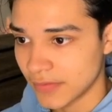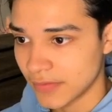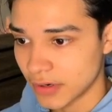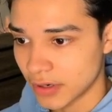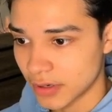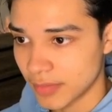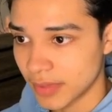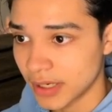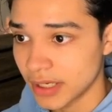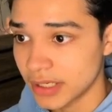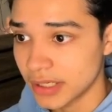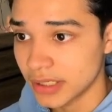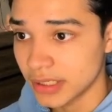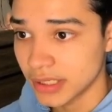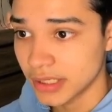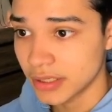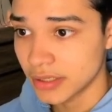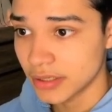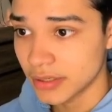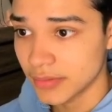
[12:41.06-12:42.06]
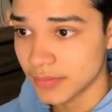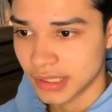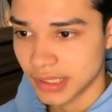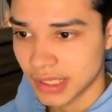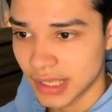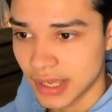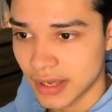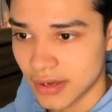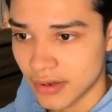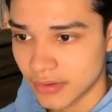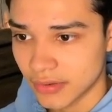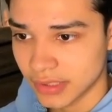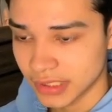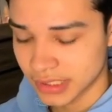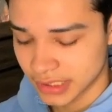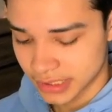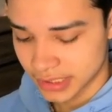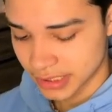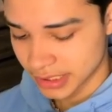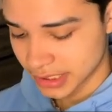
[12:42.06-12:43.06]
our button here. Now
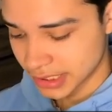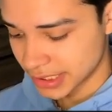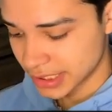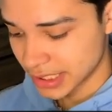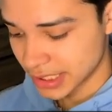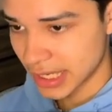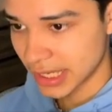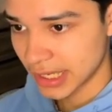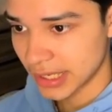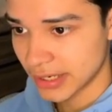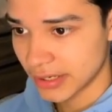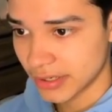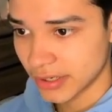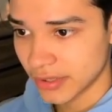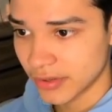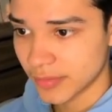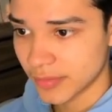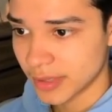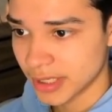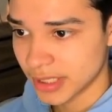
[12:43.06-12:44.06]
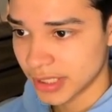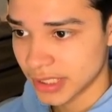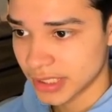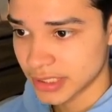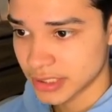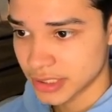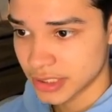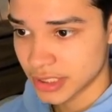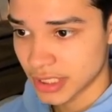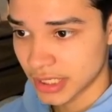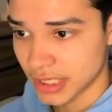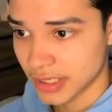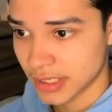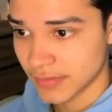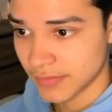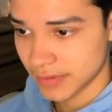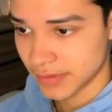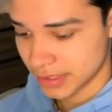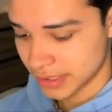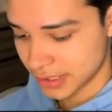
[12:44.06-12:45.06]
let's just add another button, check if
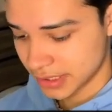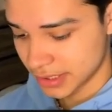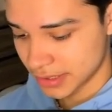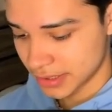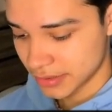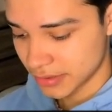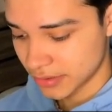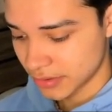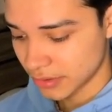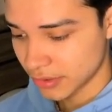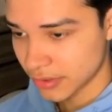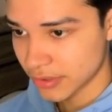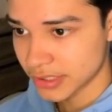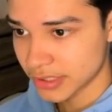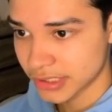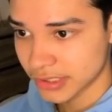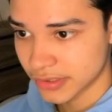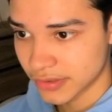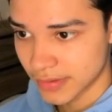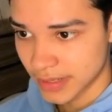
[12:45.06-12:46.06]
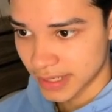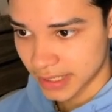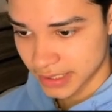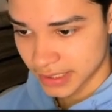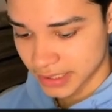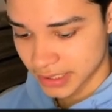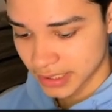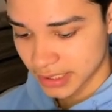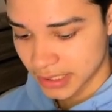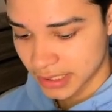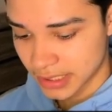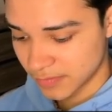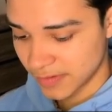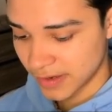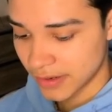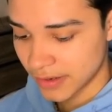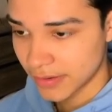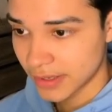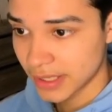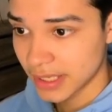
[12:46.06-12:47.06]
it looks correct.
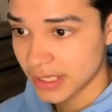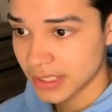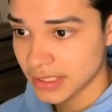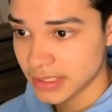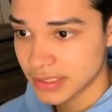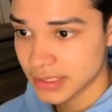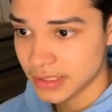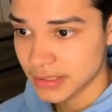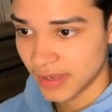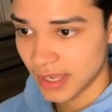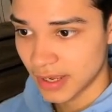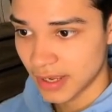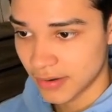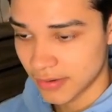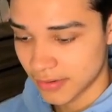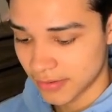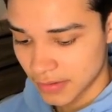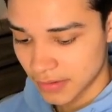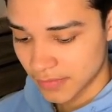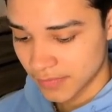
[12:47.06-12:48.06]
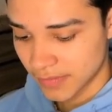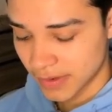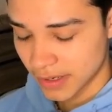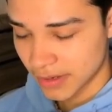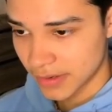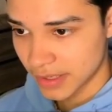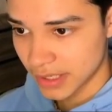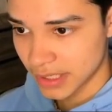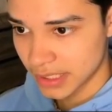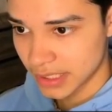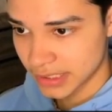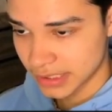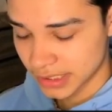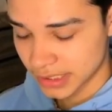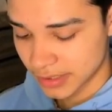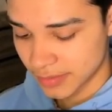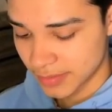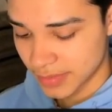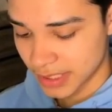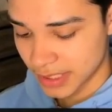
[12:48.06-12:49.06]
Variant there. The variant is going
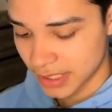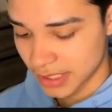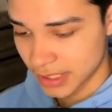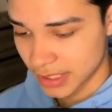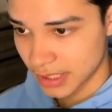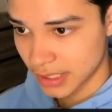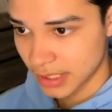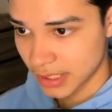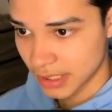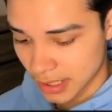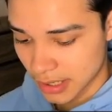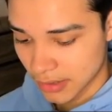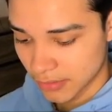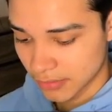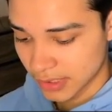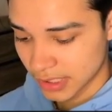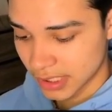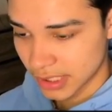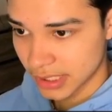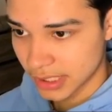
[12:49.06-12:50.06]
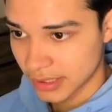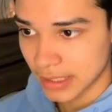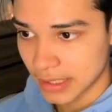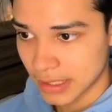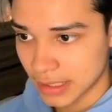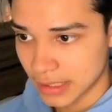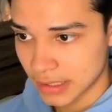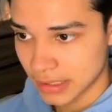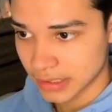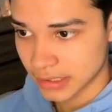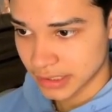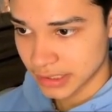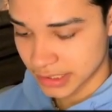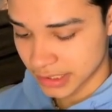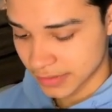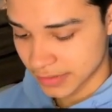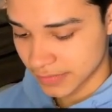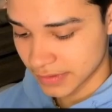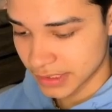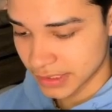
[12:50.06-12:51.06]
to be outline, and let's just give
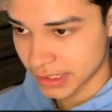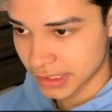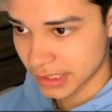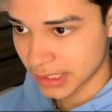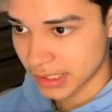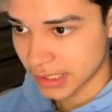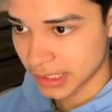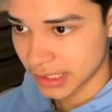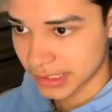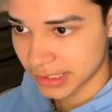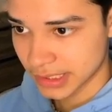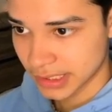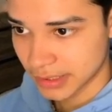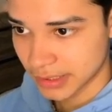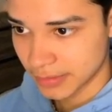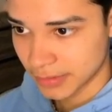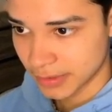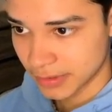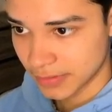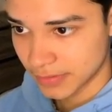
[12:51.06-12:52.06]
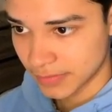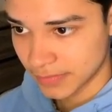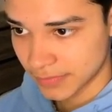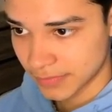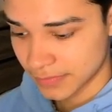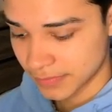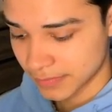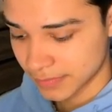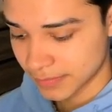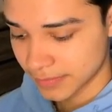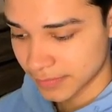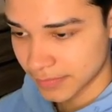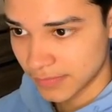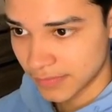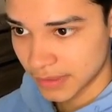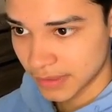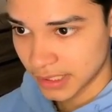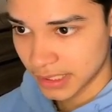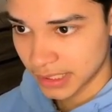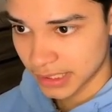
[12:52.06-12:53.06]
this a class name of
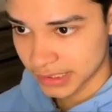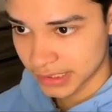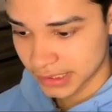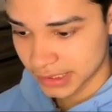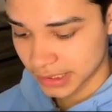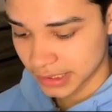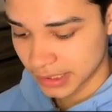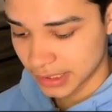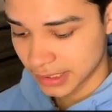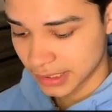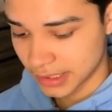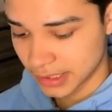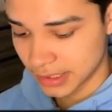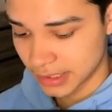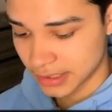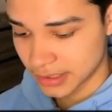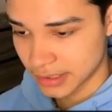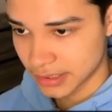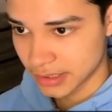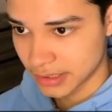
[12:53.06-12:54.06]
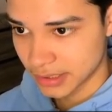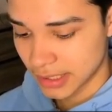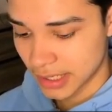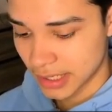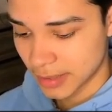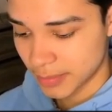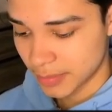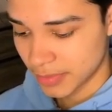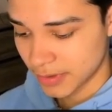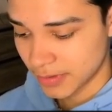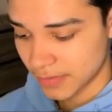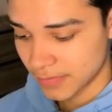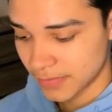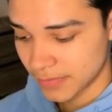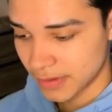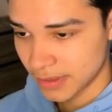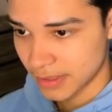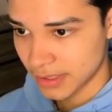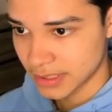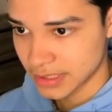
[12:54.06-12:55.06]
flex and then gap of
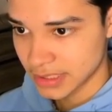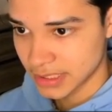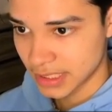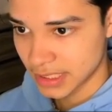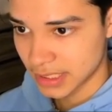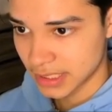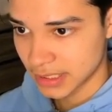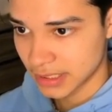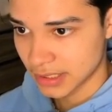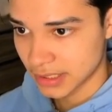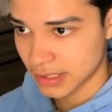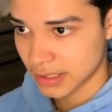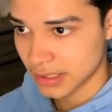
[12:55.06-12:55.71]
10,